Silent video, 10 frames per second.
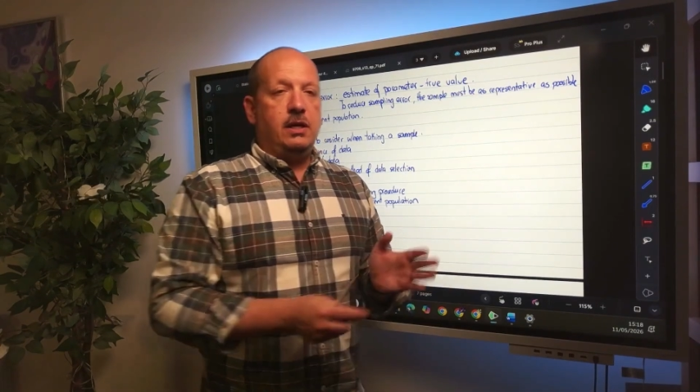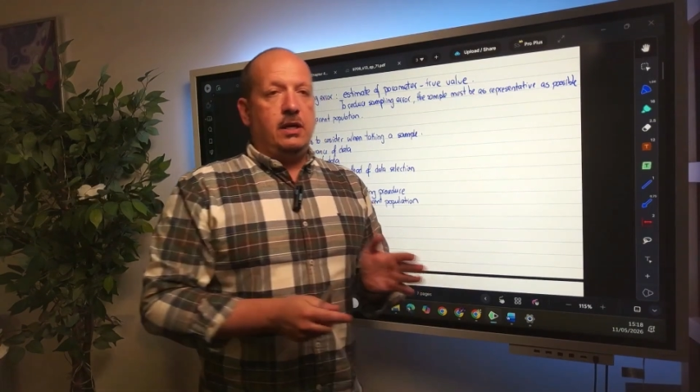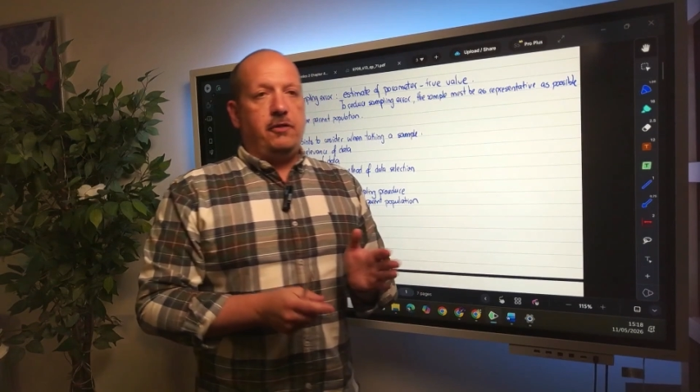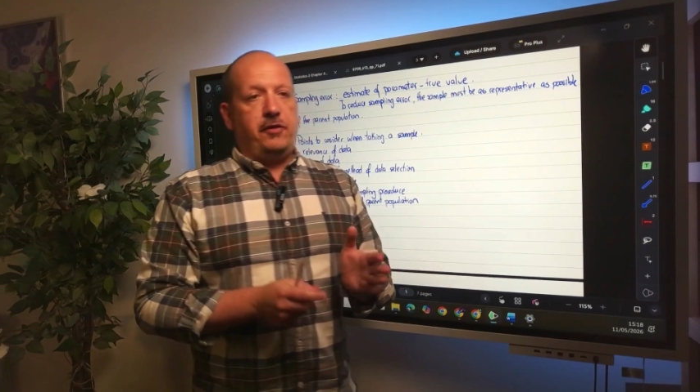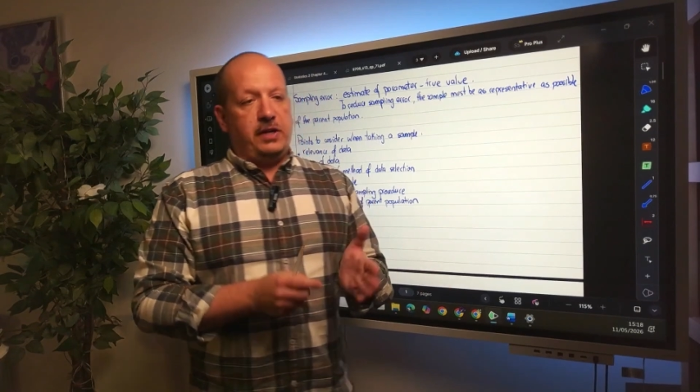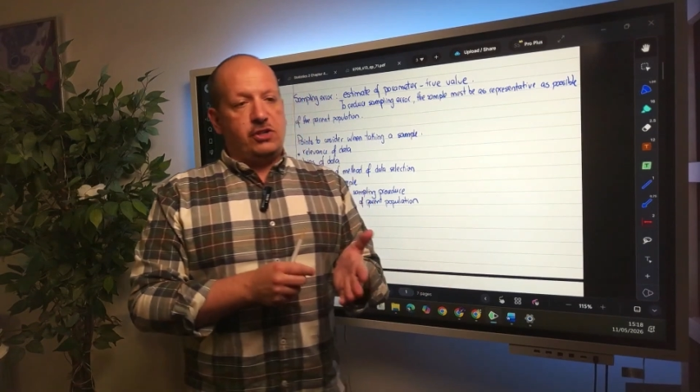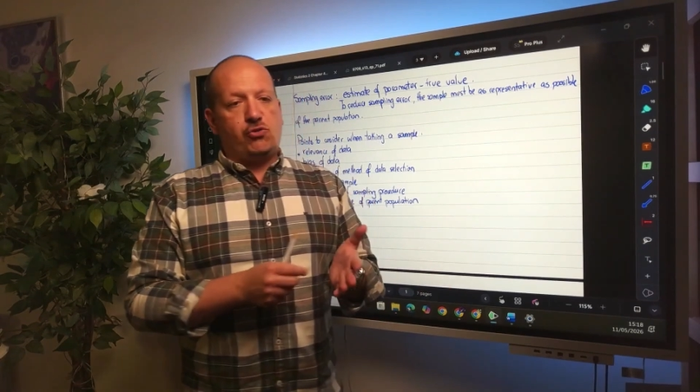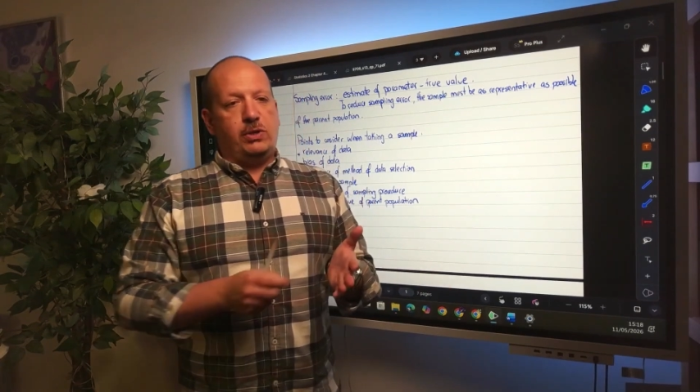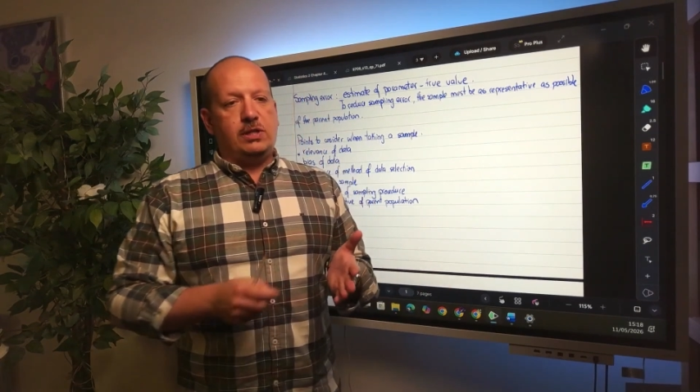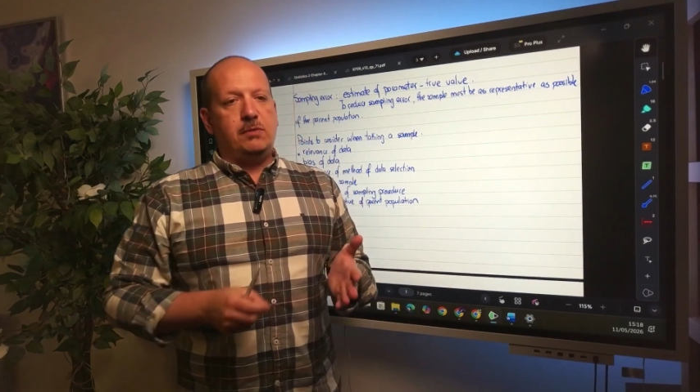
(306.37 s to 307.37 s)
If it is
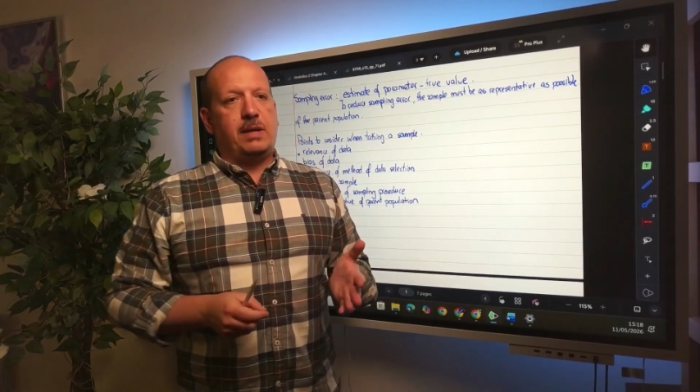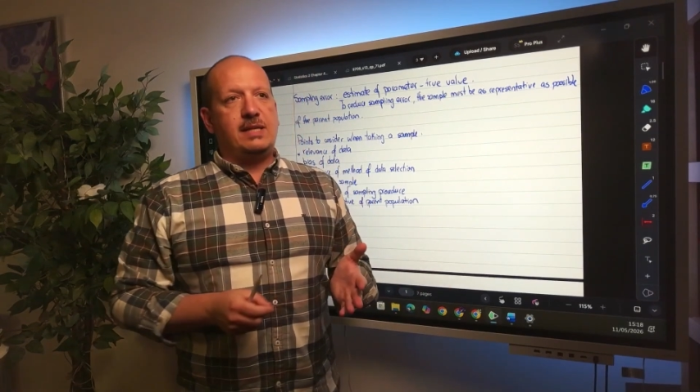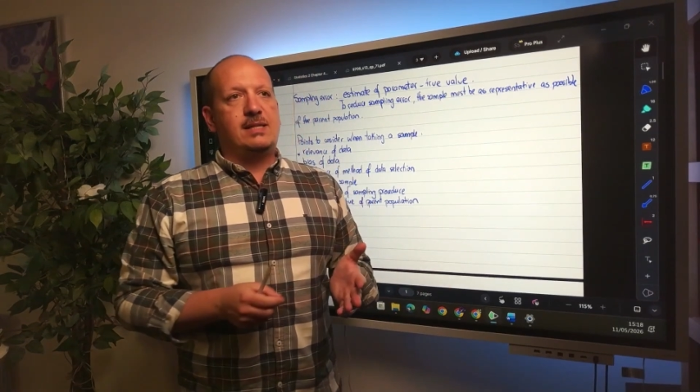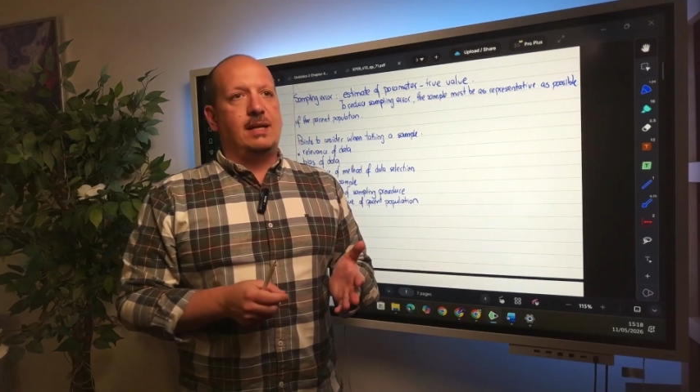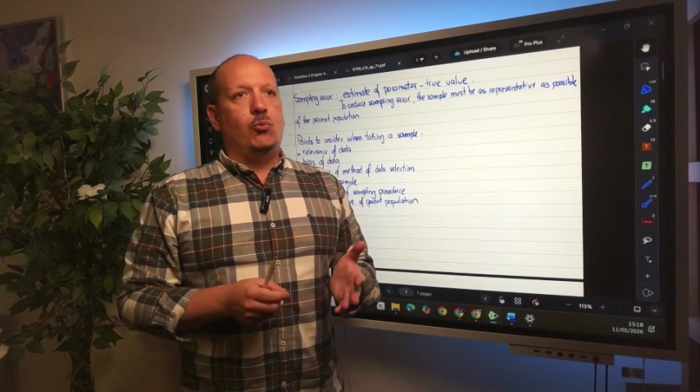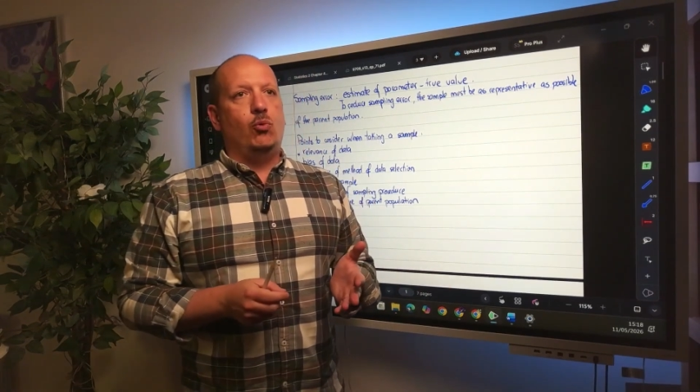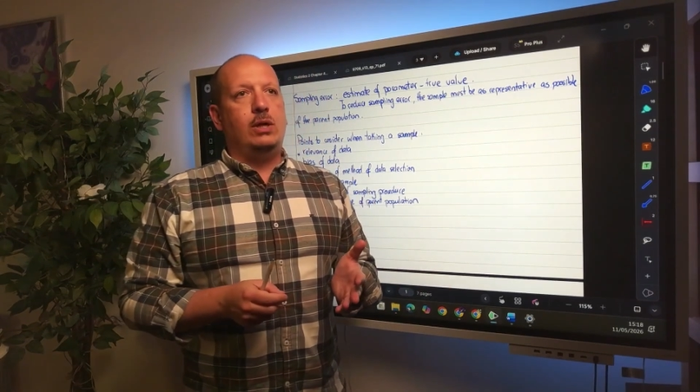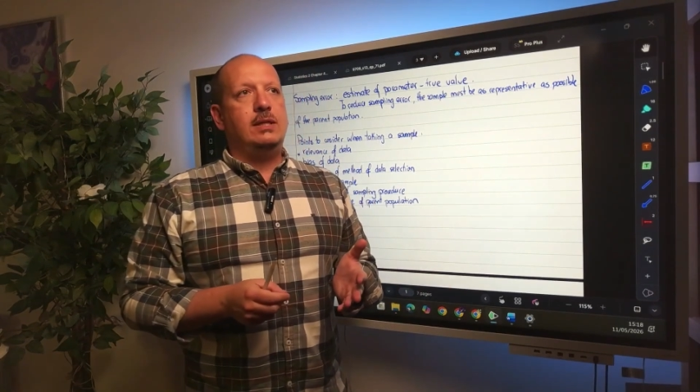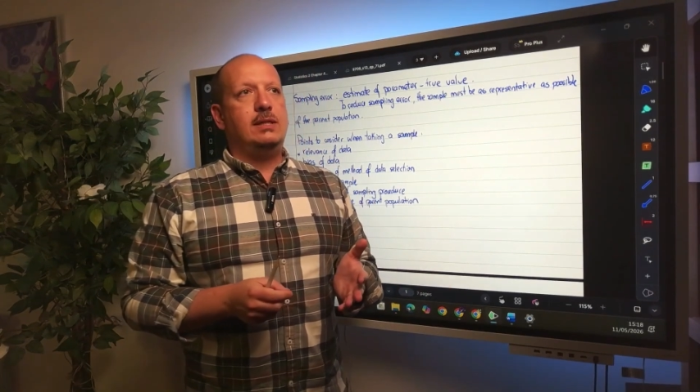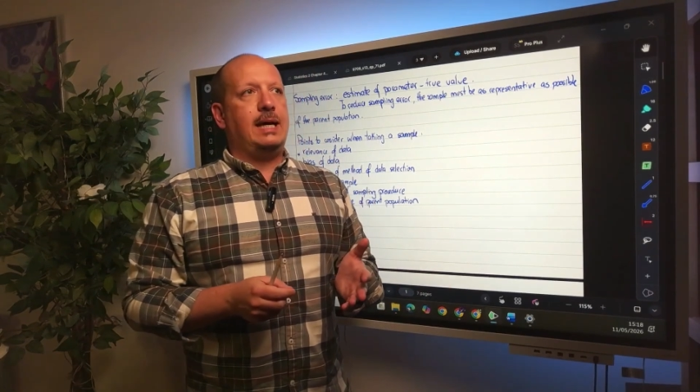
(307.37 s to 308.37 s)
written by
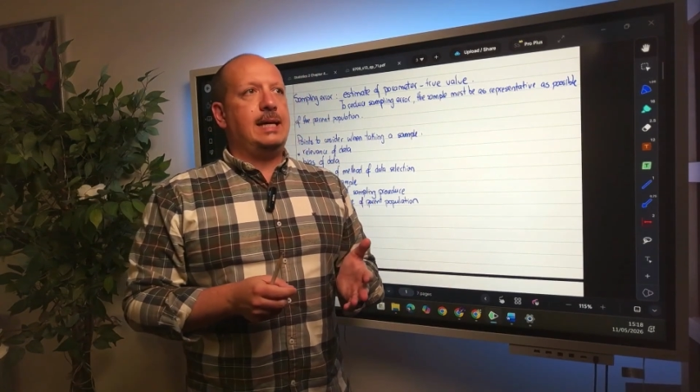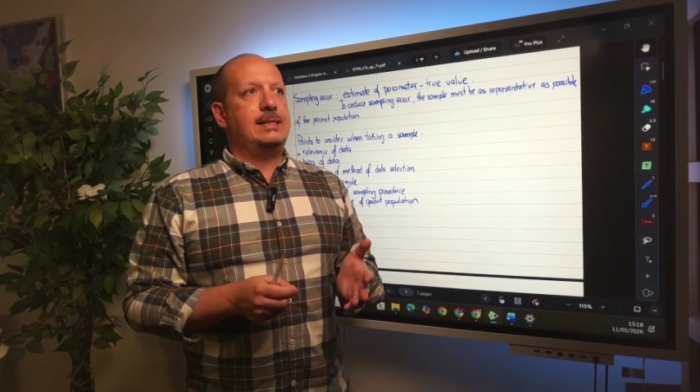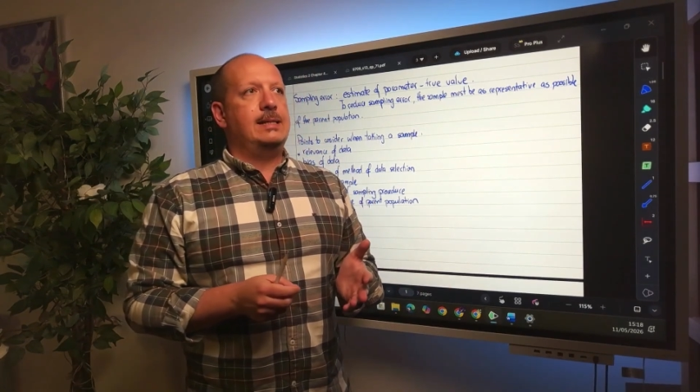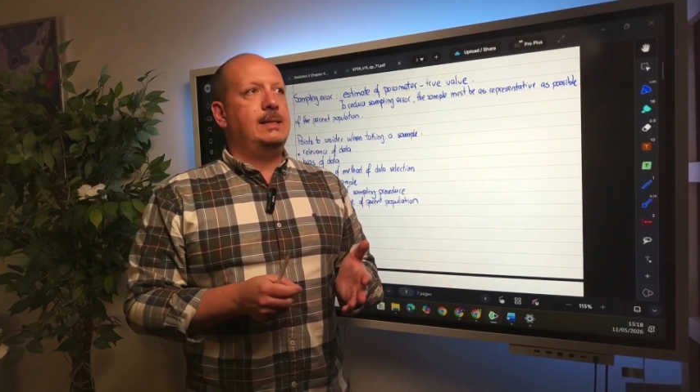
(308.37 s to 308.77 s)
someone that